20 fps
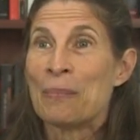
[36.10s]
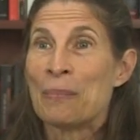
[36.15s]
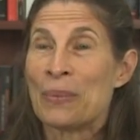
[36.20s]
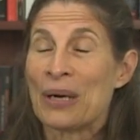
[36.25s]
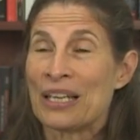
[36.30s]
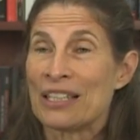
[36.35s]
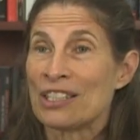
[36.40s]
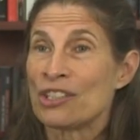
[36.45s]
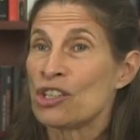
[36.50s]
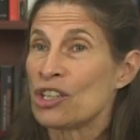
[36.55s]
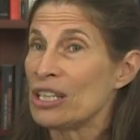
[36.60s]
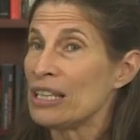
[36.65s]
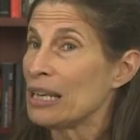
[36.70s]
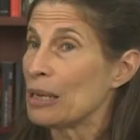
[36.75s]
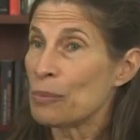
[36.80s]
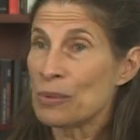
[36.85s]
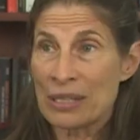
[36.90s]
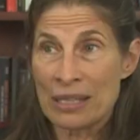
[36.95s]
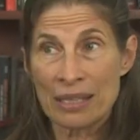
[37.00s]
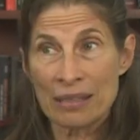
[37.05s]
But she,
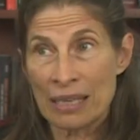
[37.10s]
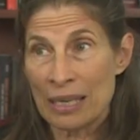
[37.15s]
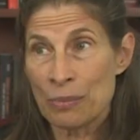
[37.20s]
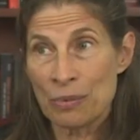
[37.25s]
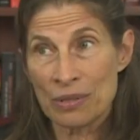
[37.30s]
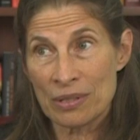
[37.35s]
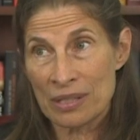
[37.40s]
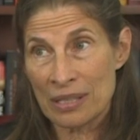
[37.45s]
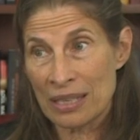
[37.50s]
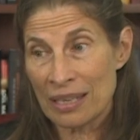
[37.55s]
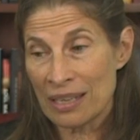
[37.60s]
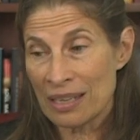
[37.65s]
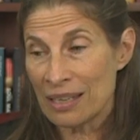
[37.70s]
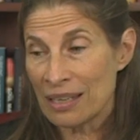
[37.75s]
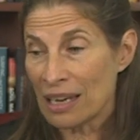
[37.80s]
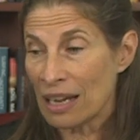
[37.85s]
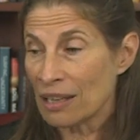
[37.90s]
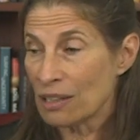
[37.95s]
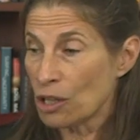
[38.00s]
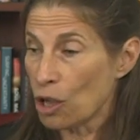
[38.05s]
it was, the, it was
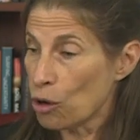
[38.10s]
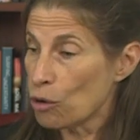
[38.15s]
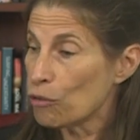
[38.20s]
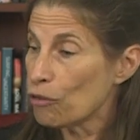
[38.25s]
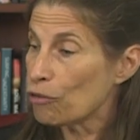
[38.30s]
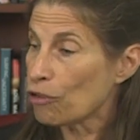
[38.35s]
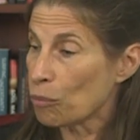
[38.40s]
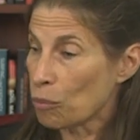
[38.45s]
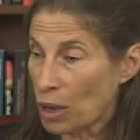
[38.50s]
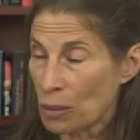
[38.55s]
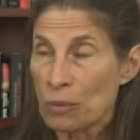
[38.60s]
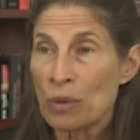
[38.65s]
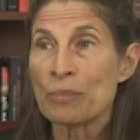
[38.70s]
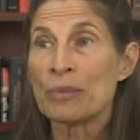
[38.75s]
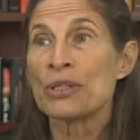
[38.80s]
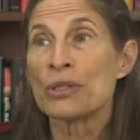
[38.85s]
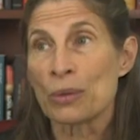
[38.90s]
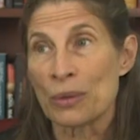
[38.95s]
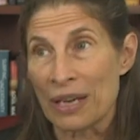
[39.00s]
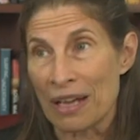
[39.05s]
a, a loan from one
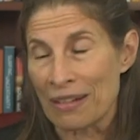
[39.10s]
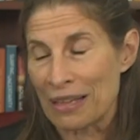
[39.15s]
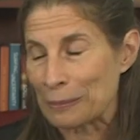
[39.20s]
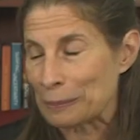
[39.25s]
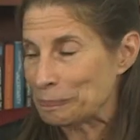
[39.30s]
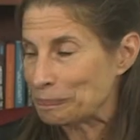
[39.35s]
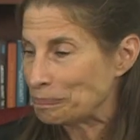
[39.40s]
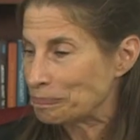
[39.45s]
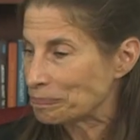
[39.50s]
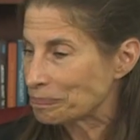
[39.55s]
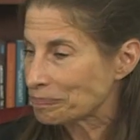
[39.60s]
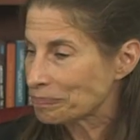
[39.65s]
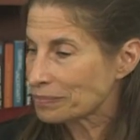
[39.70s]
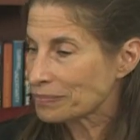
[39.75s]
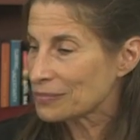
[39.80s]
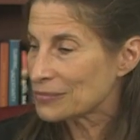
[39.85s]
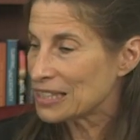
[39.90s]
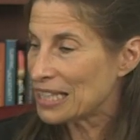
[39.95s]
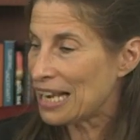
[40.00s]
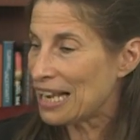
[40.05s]
woman to another.
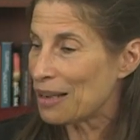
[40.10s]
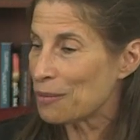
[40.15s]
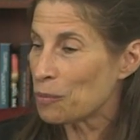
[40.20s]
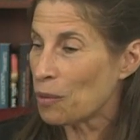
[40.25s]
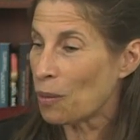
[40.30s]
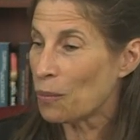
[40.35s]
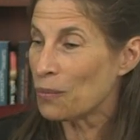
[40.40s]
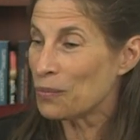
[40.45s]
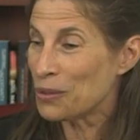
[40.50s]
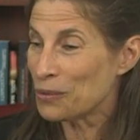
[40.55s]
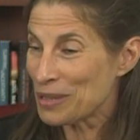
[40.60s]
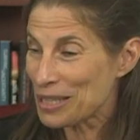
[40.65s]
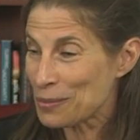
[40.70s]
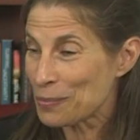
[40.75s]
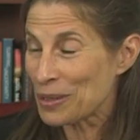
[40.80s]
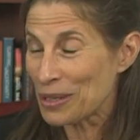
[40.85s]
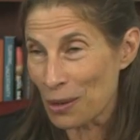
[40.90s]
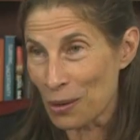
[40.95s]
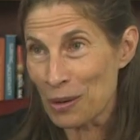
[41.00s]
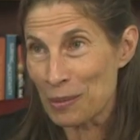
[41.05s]
And what, the
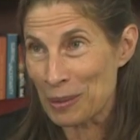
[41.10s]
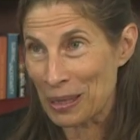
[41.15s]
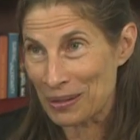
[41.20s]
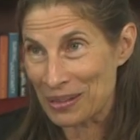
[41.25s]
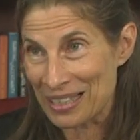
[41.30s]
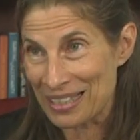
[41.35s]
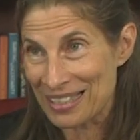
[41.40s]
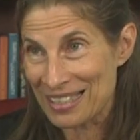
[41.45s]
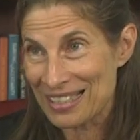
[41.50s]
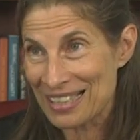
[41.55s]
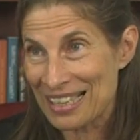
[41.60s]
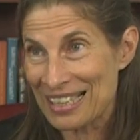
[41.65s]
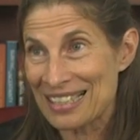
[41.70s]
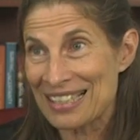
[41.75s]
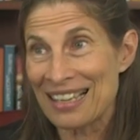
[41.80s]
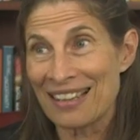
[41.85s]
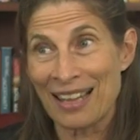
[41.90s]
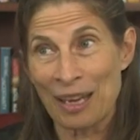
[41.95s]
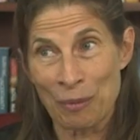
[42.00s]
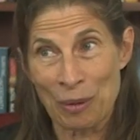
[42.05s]
reason we know about this is
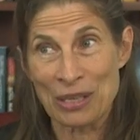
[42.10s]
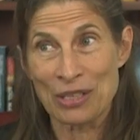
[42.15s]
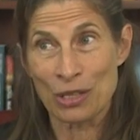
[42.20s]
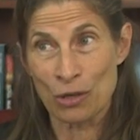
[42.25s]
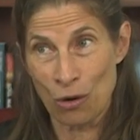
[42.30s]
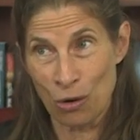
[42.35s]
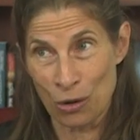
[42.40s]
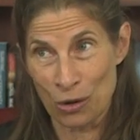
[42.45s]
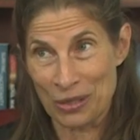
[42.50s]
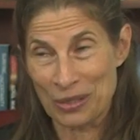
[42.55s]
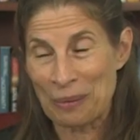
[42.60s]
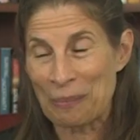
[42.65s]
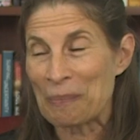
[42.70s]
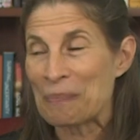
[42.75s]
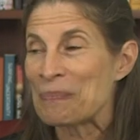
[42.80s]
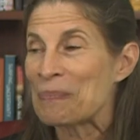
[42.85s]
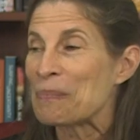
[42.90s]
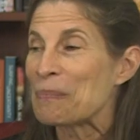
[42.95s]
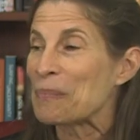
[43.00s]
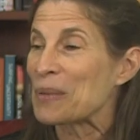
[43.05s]
that they went to court
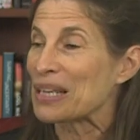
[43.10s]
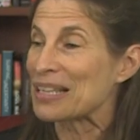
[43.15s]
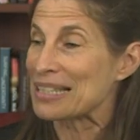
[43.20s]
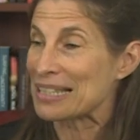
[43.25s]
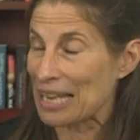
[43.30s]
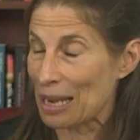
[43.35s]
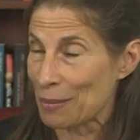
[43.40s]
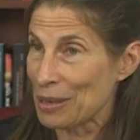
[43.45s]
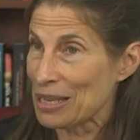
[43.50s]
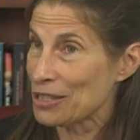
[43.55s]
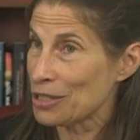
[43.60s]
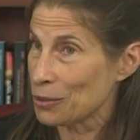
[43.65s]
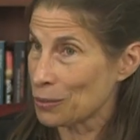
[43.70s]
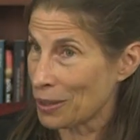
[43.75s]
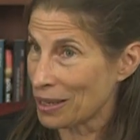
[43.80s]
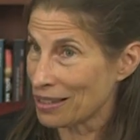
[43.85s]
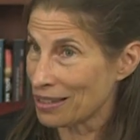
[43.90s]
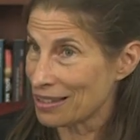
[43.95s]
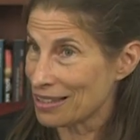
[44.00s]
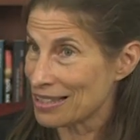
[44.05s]
because Gemesuen
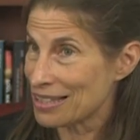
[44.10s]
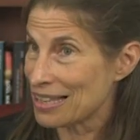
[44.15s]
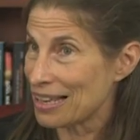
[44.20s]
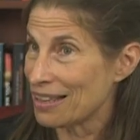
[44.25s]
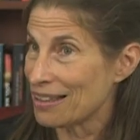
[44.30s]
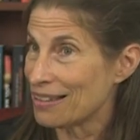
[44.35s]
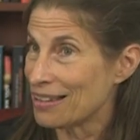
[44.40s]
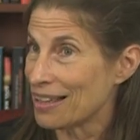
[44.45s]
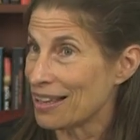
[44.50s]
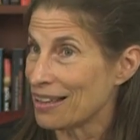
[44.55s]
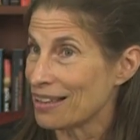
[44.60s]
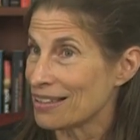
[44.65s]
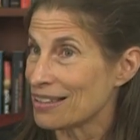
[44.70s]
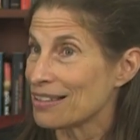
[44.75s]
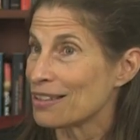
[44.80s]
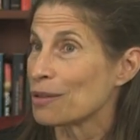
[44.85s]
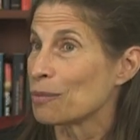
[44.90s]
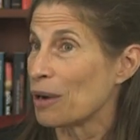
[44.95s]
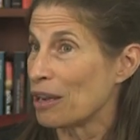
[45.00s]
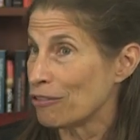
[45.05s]
Suen said that
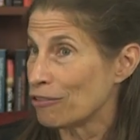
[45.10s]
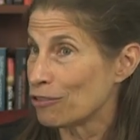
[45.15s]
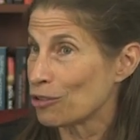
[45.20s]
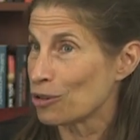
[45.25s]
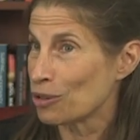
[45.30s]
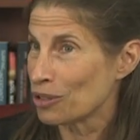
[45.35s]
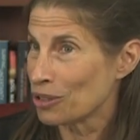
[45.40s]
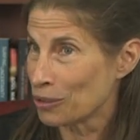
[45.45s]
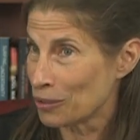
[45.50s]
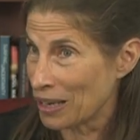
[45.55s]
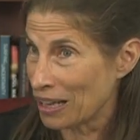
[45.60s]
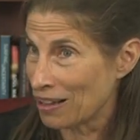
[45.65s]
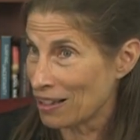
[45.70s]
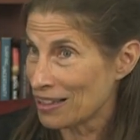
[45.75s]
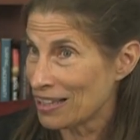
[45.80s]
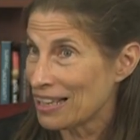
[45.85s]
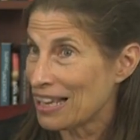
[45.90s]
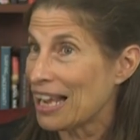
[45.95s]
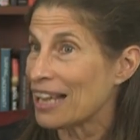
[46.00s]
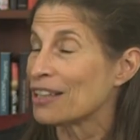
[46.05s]
the wife of Orlugal
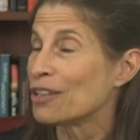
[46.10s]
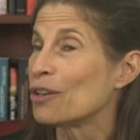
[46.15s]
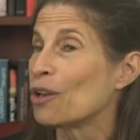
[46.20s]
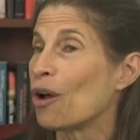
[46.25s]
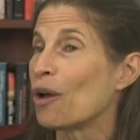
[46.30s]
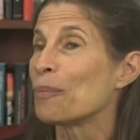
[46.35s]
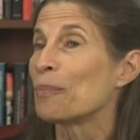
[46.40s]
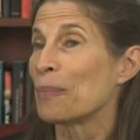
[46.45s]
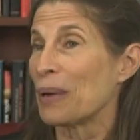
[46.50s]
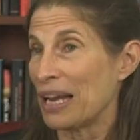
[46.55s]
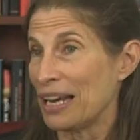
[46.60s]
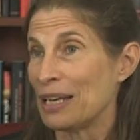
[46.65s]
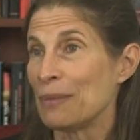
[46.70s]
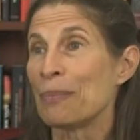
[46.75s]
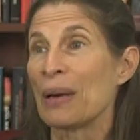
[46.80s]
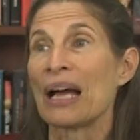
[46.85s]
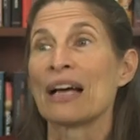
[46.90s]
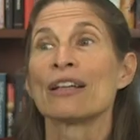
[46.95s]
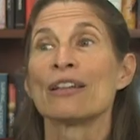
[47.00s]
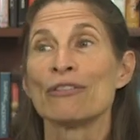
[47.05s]
had not paid
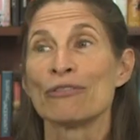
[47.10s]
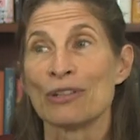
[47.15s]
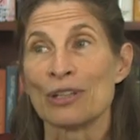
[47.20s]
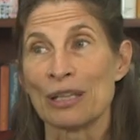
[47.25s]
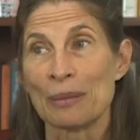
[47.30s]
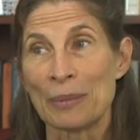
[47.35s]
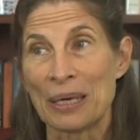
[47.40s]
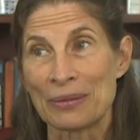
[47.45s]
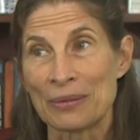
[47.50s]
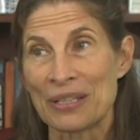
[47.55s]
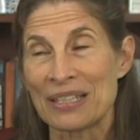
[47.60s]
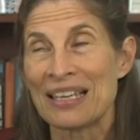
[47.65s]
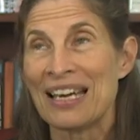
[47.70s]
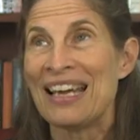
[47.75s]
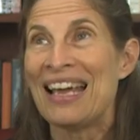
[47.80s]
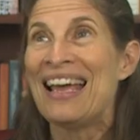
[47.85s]
back the full amount.